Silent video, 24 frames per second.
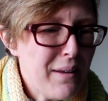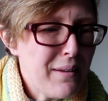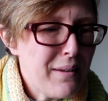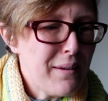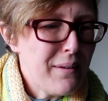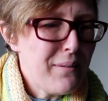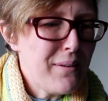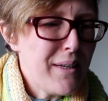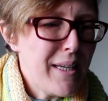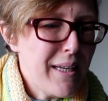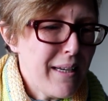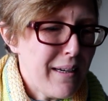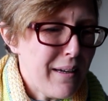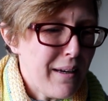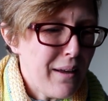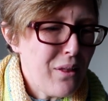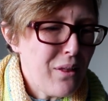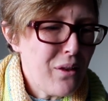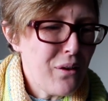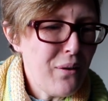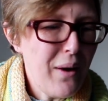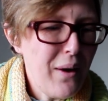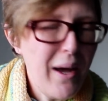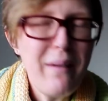So yeah,
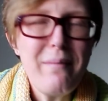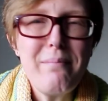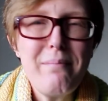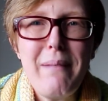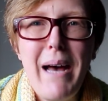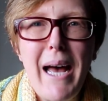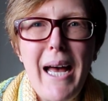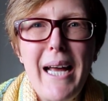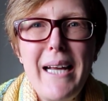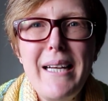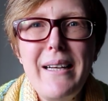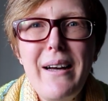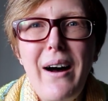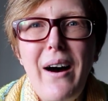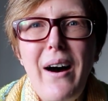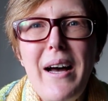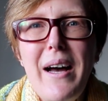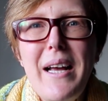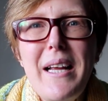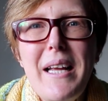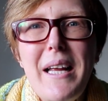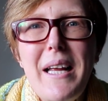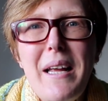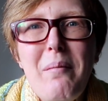throughout May
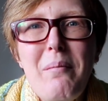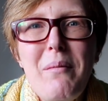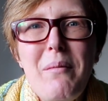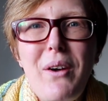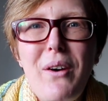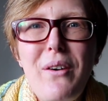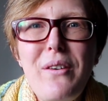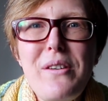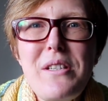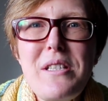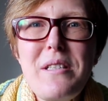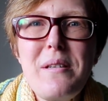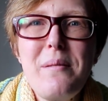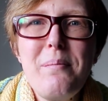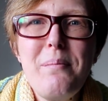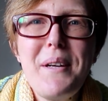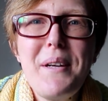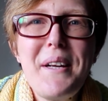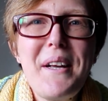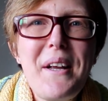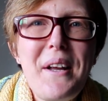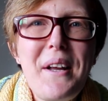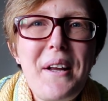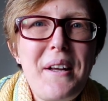I am going to
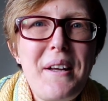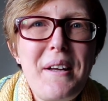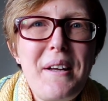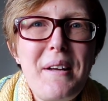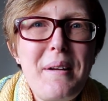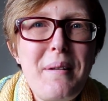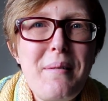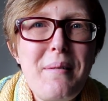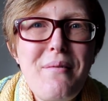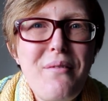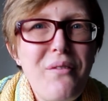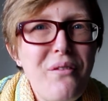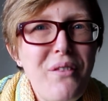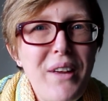be